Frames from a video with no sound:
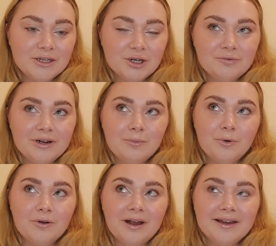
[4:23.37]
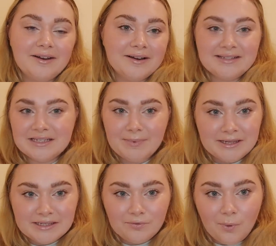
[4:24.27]
you don't really want like a nice
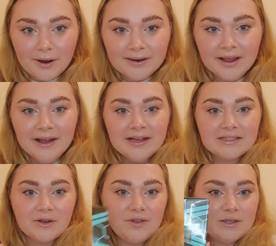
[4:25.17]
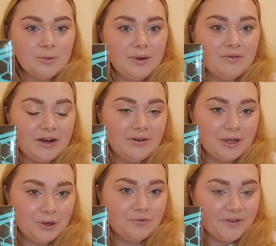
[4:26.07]
expensive one. So this would be really, really
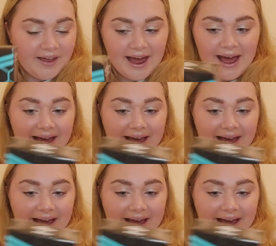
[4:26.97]
good for that.